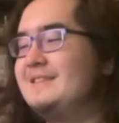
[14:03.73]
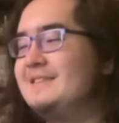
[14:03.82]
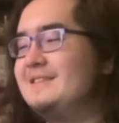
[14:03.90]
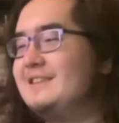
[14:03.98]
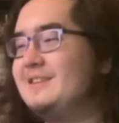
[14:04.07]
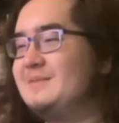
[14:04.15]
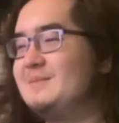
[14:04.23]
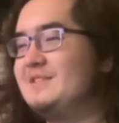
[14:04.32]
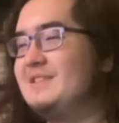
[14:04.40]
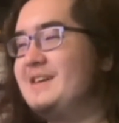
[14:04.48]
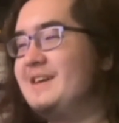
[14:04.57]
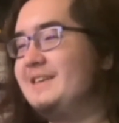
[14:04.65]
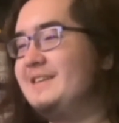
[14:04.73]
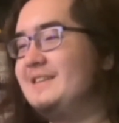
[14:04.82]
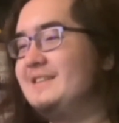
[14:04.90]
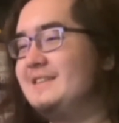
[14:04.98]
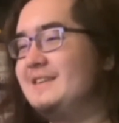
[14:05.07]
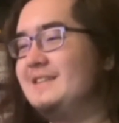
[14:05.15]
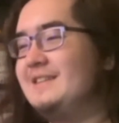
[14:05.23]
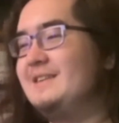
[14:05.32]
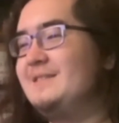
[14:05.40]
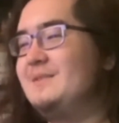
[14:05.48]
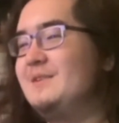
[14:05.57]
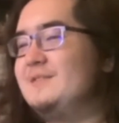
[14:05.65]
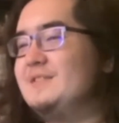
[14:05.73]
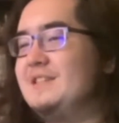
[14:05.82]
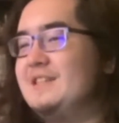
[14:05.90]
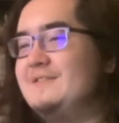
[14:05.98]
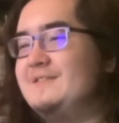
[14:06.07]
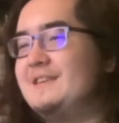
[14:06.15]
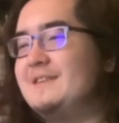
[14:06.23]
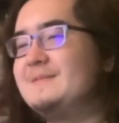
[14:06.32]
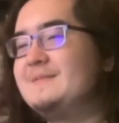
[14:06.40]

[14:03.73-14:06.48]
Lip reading: Got him some slack. He hasn't gotten that part of his life yet.